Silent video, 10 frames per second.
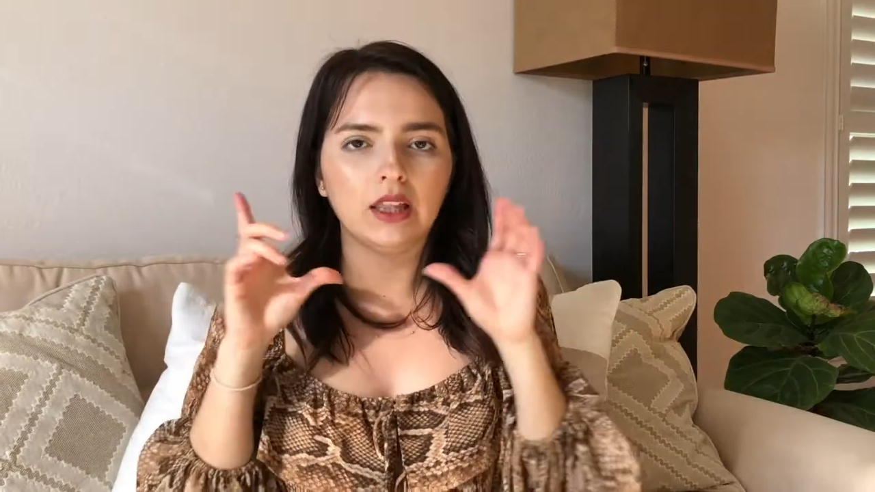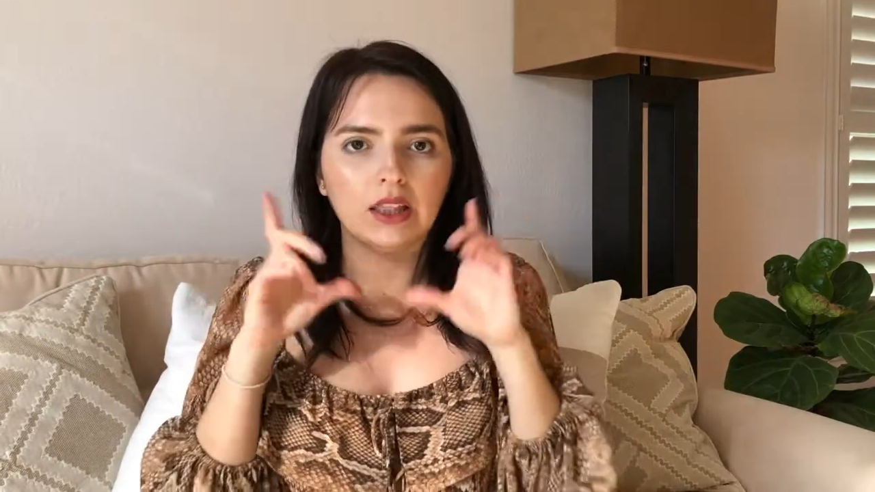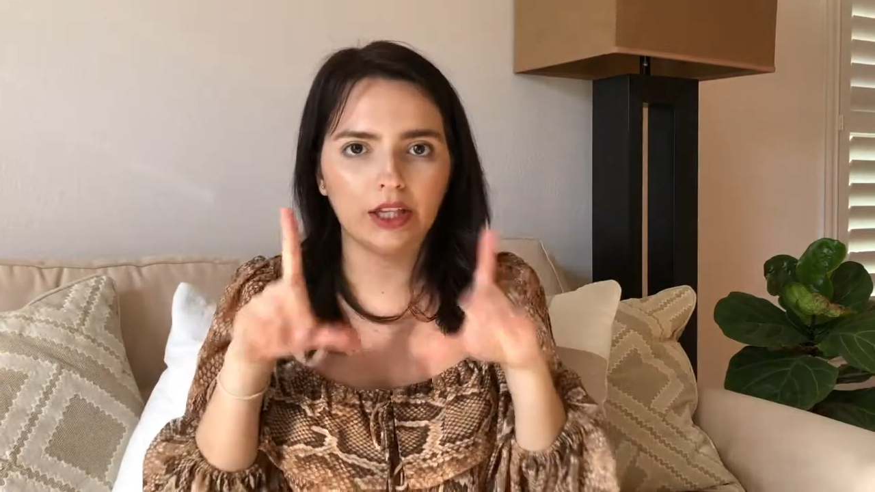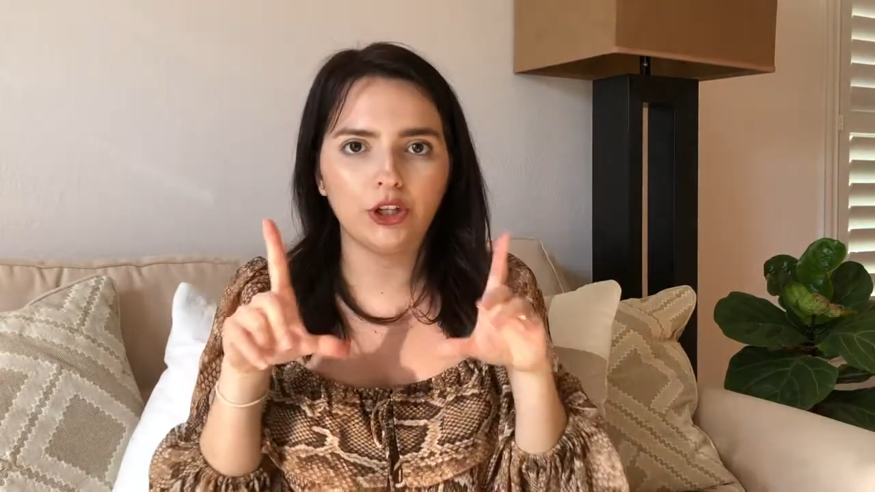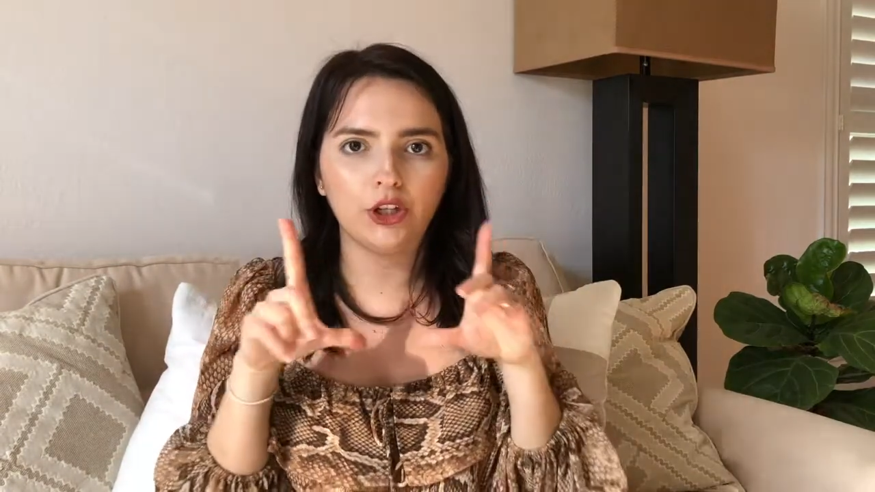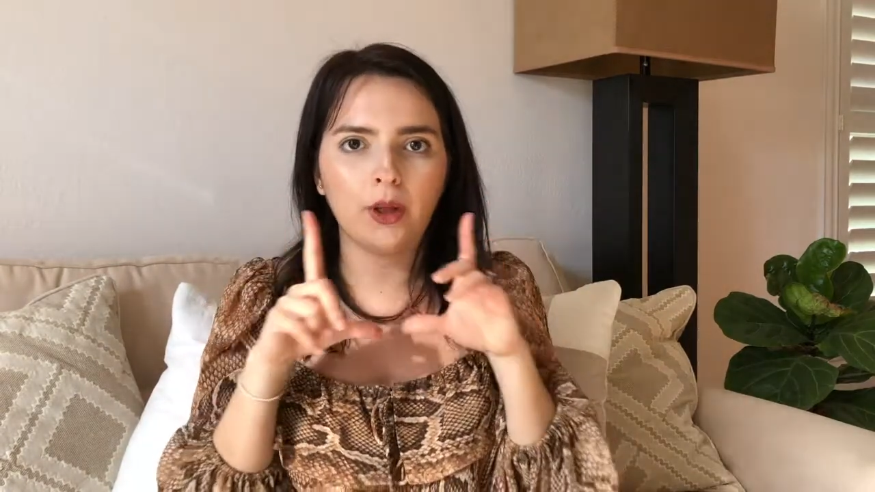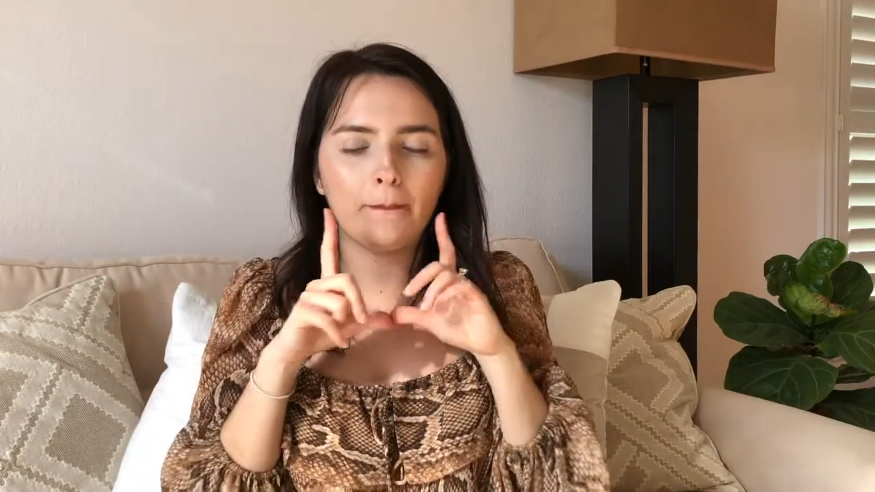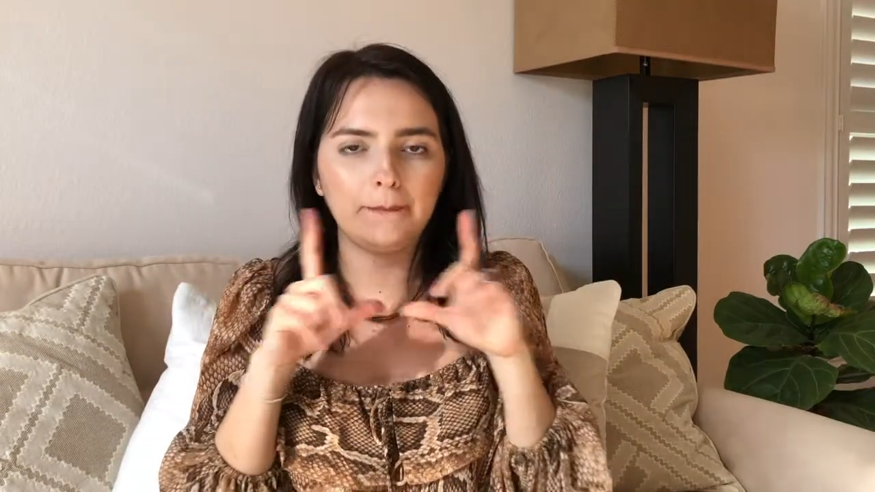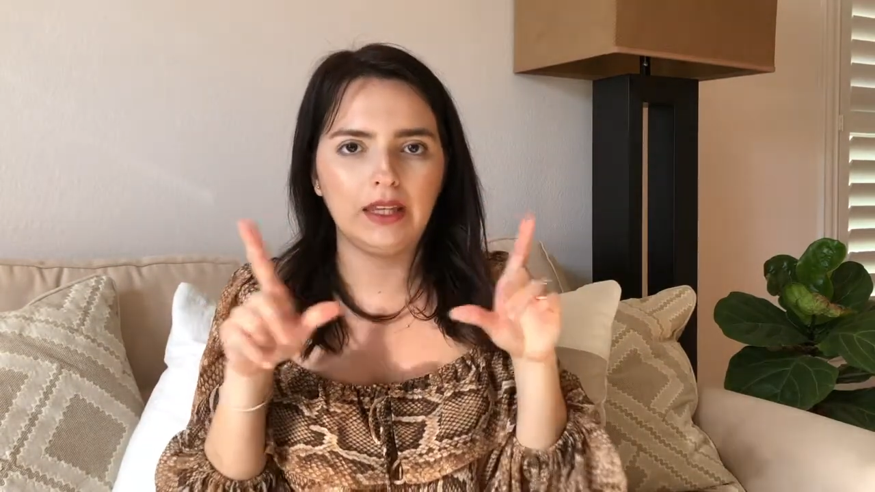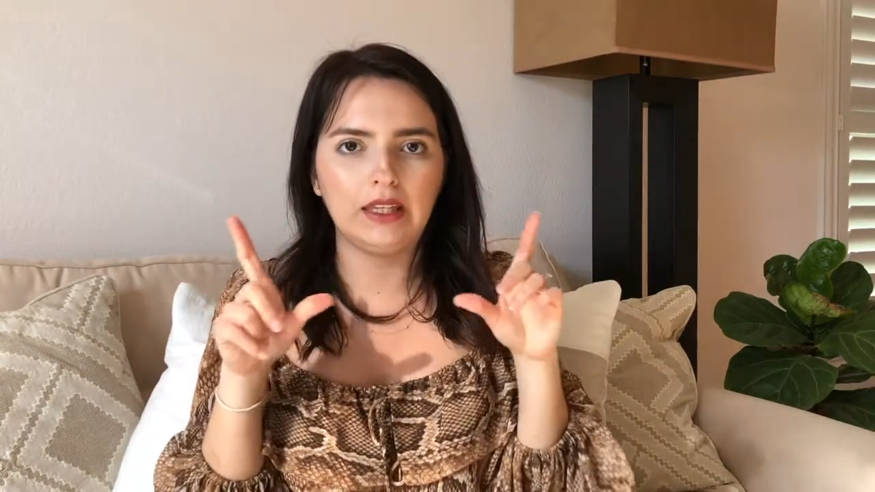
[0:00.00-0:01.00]
a
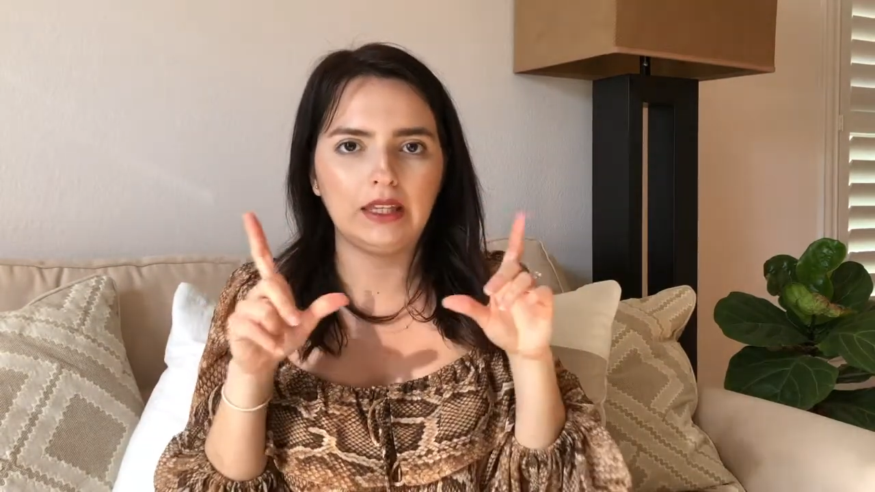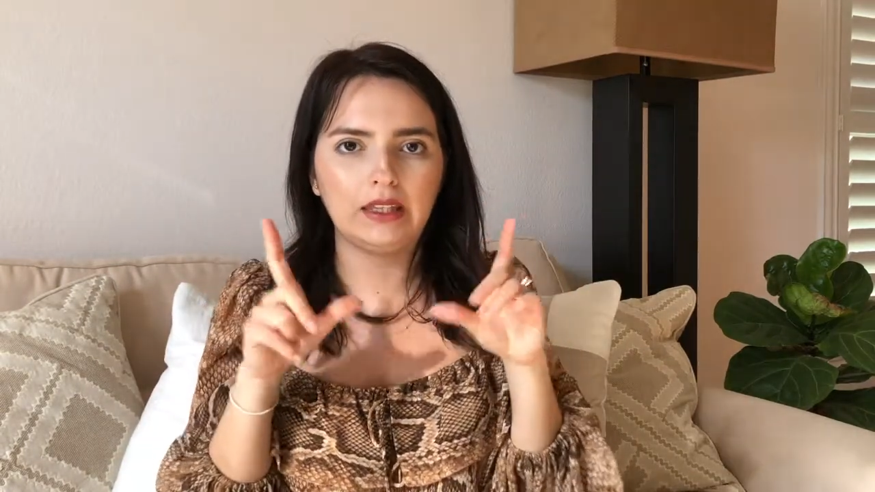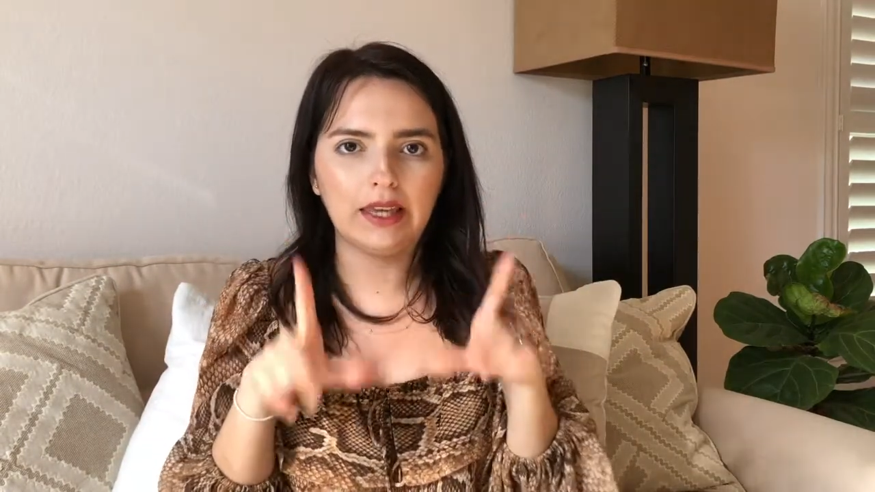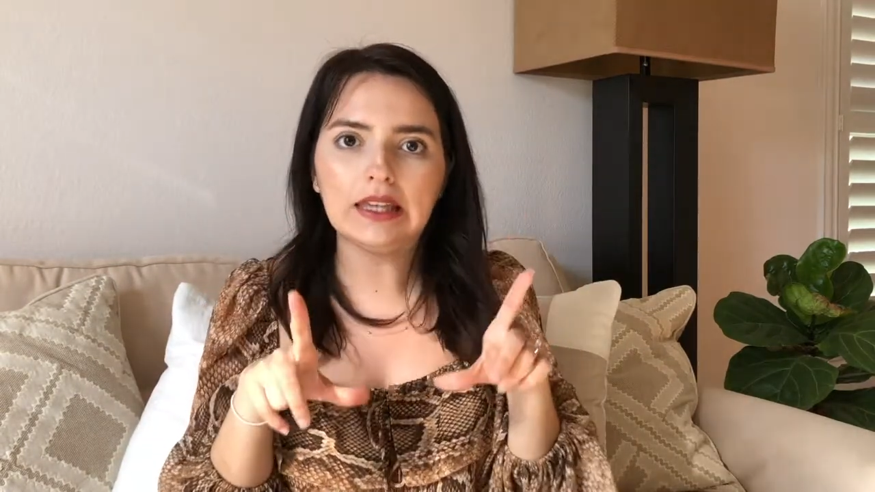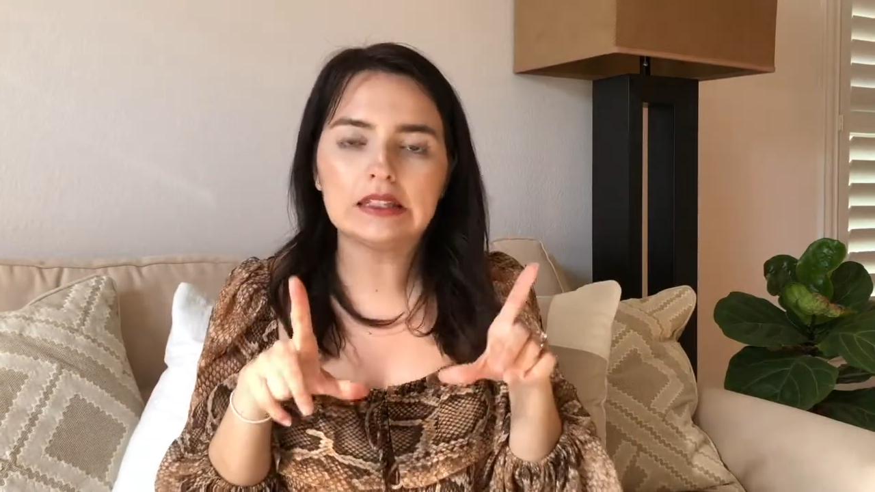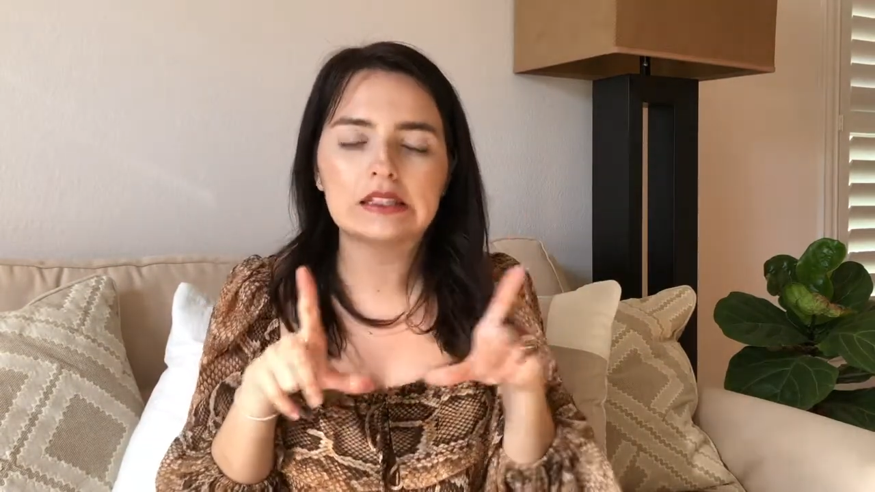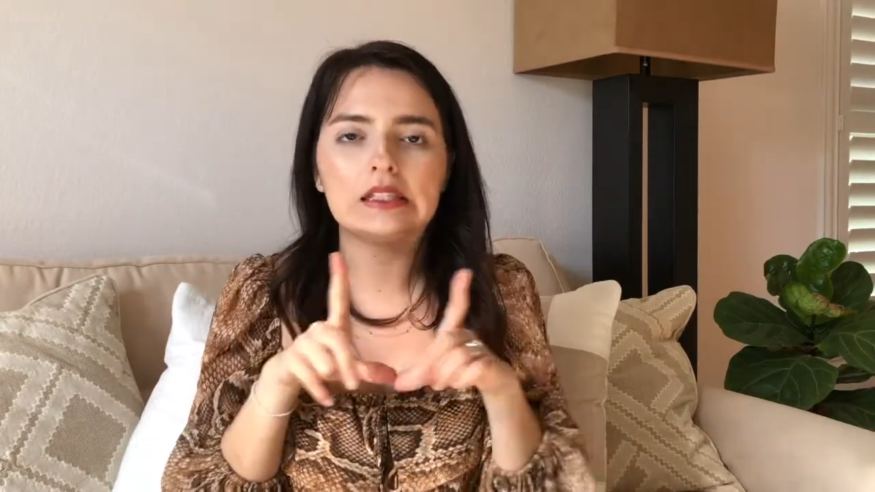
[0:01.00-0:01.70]
little mini kit,